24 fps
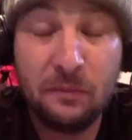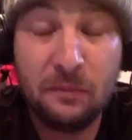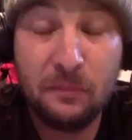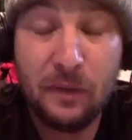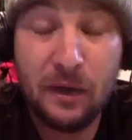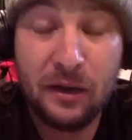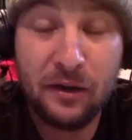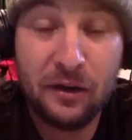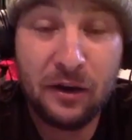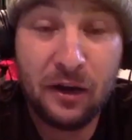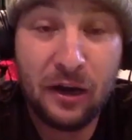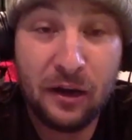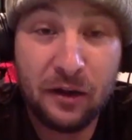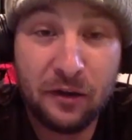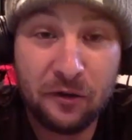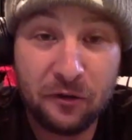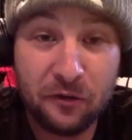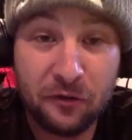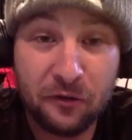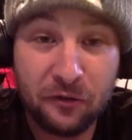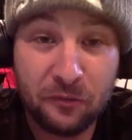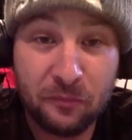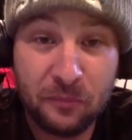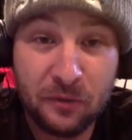than my
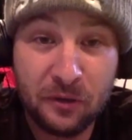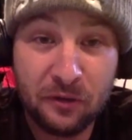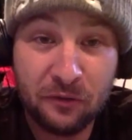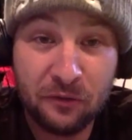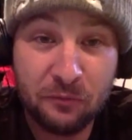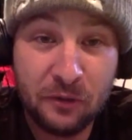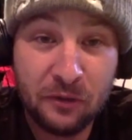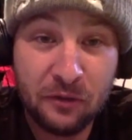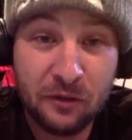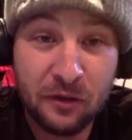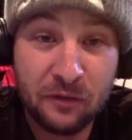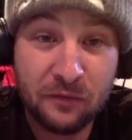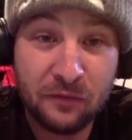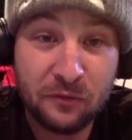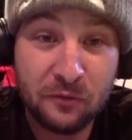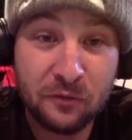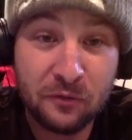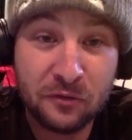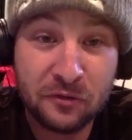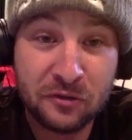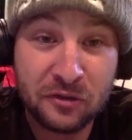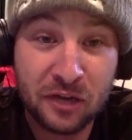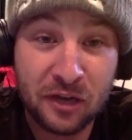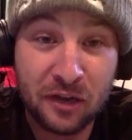Niners because we love
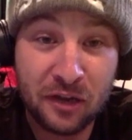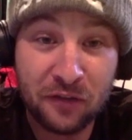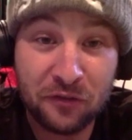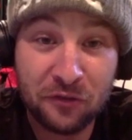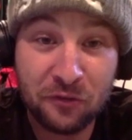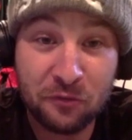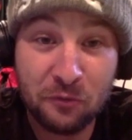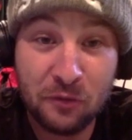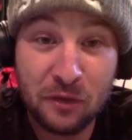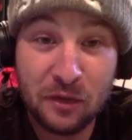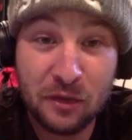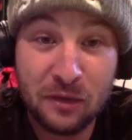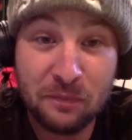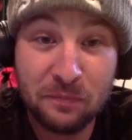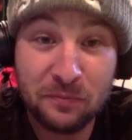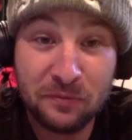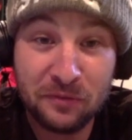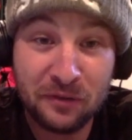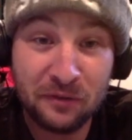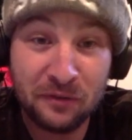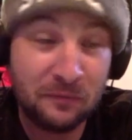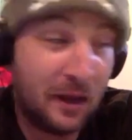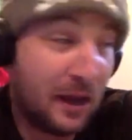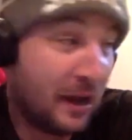doing jet
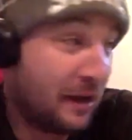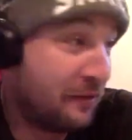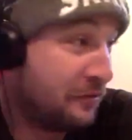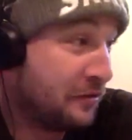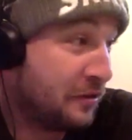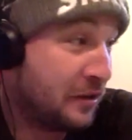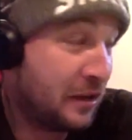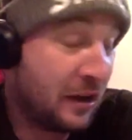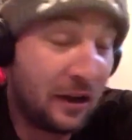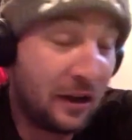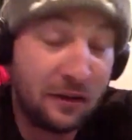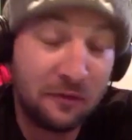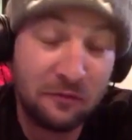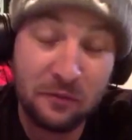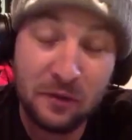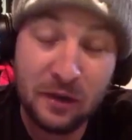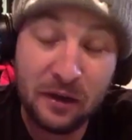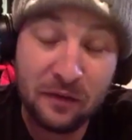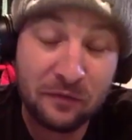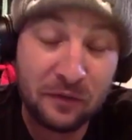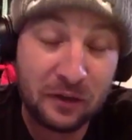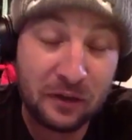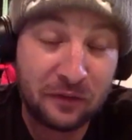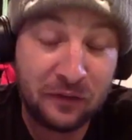sweeps and we
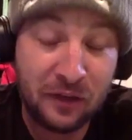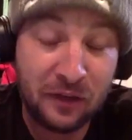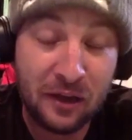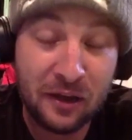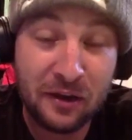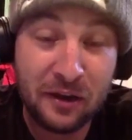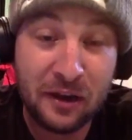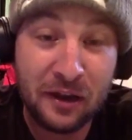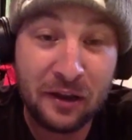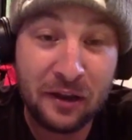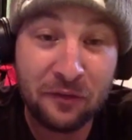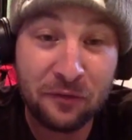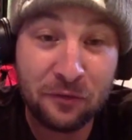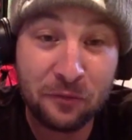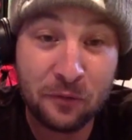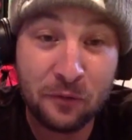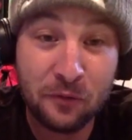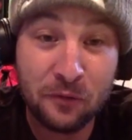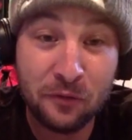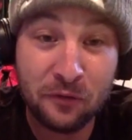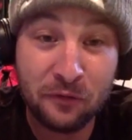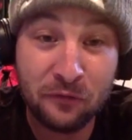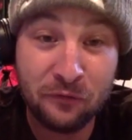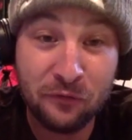have like tight end
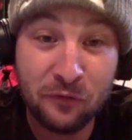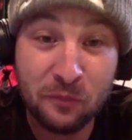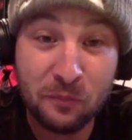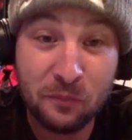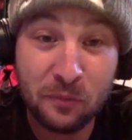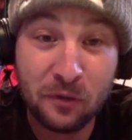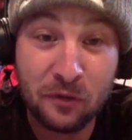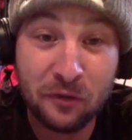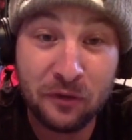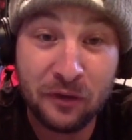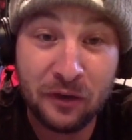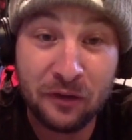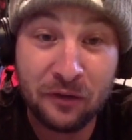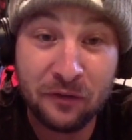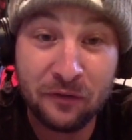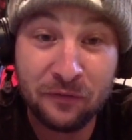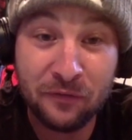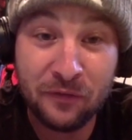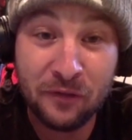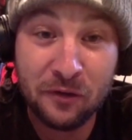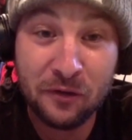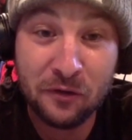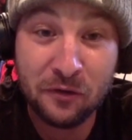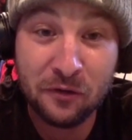throwing the football down the
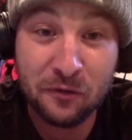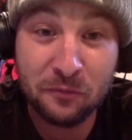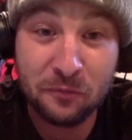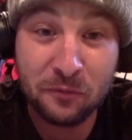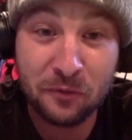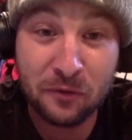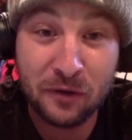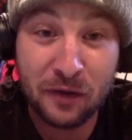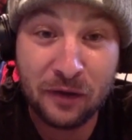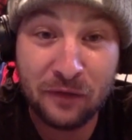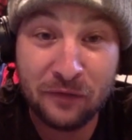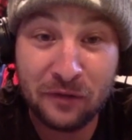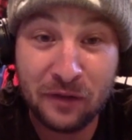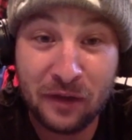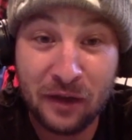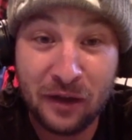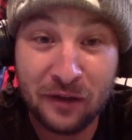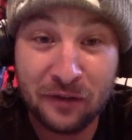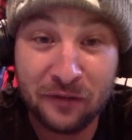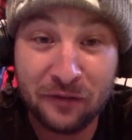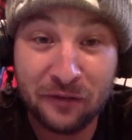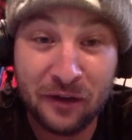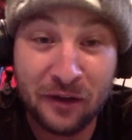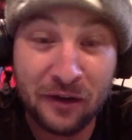field. We're having
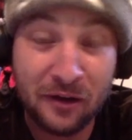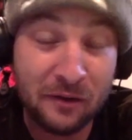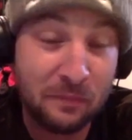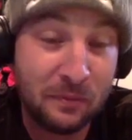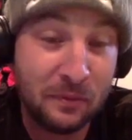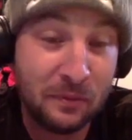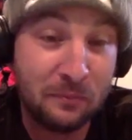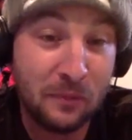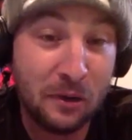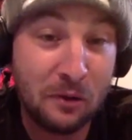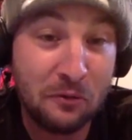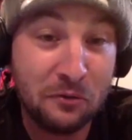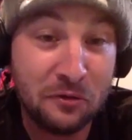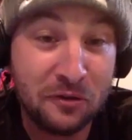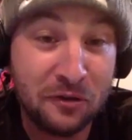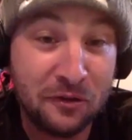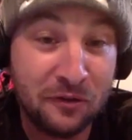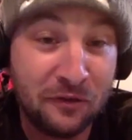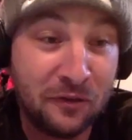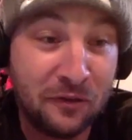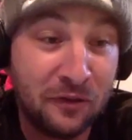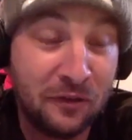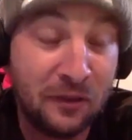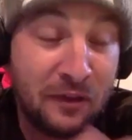guys line up in
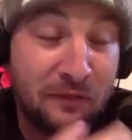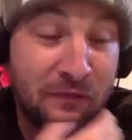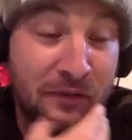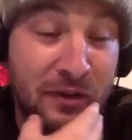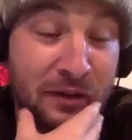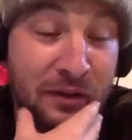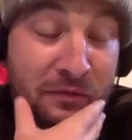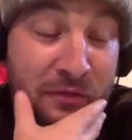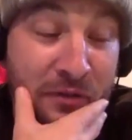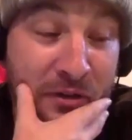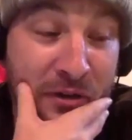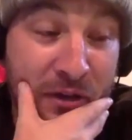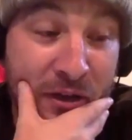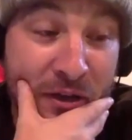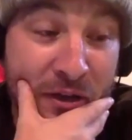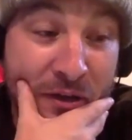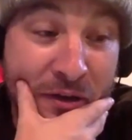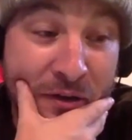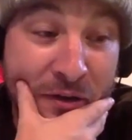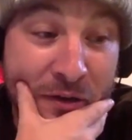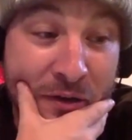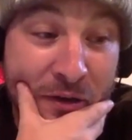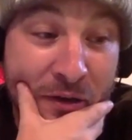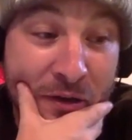motions that they've never
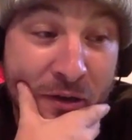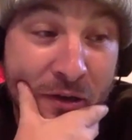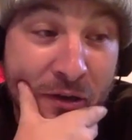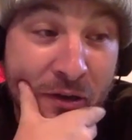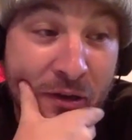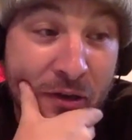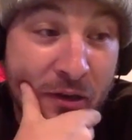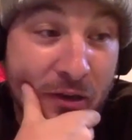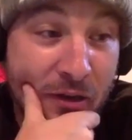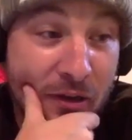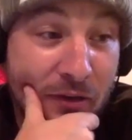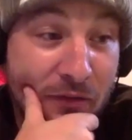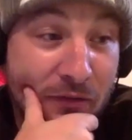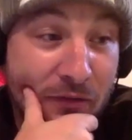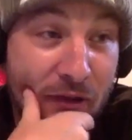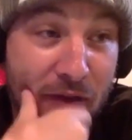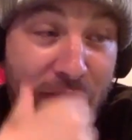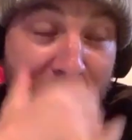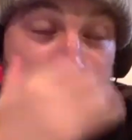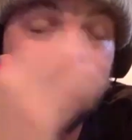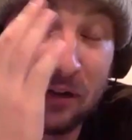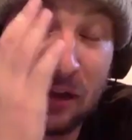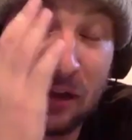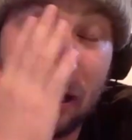done. It's,
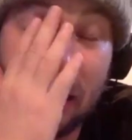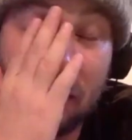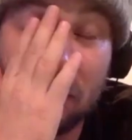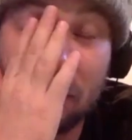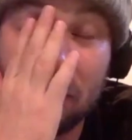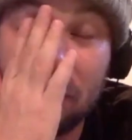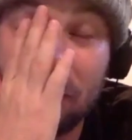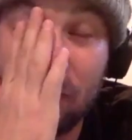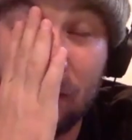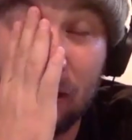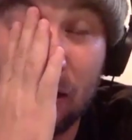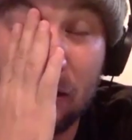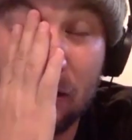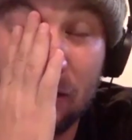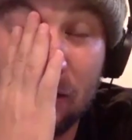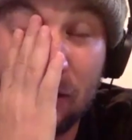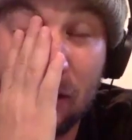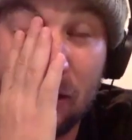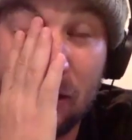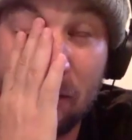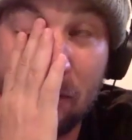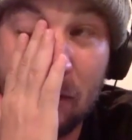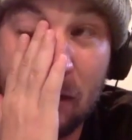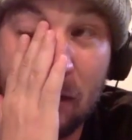as a Niners fan, it's
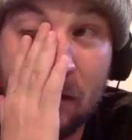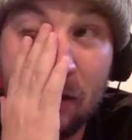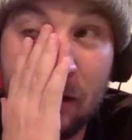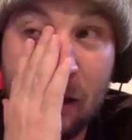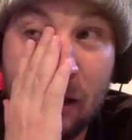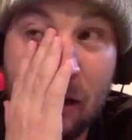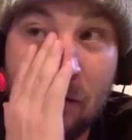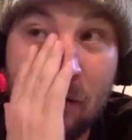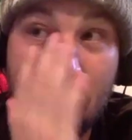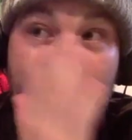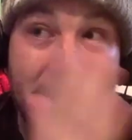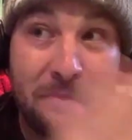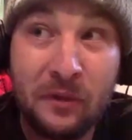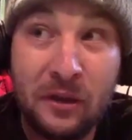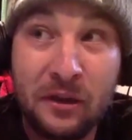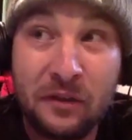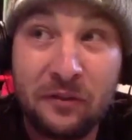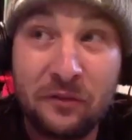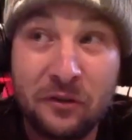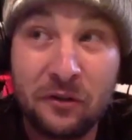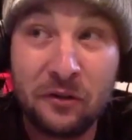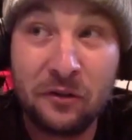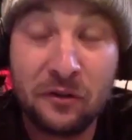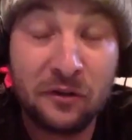like right now I'm
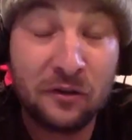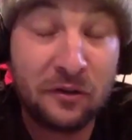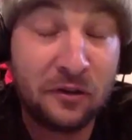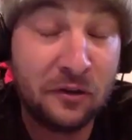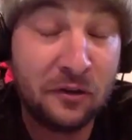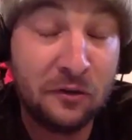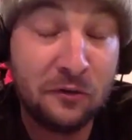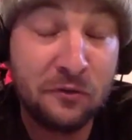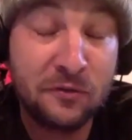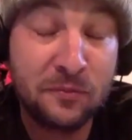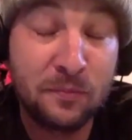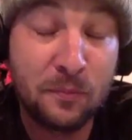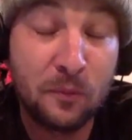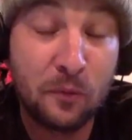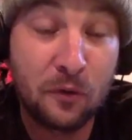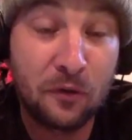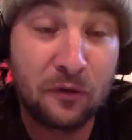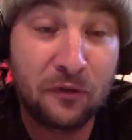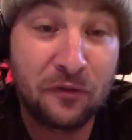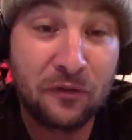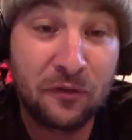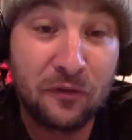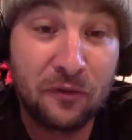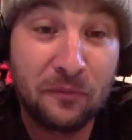like turning to new
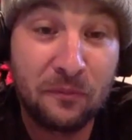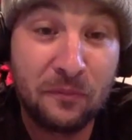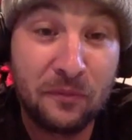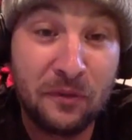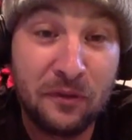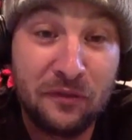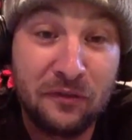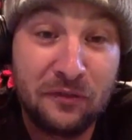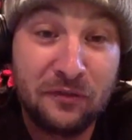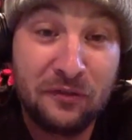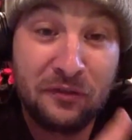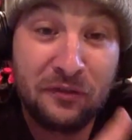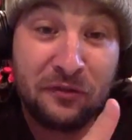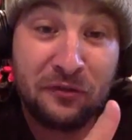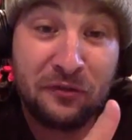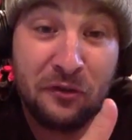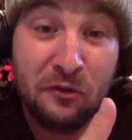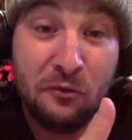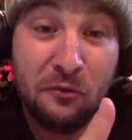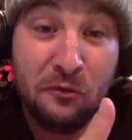sports because it just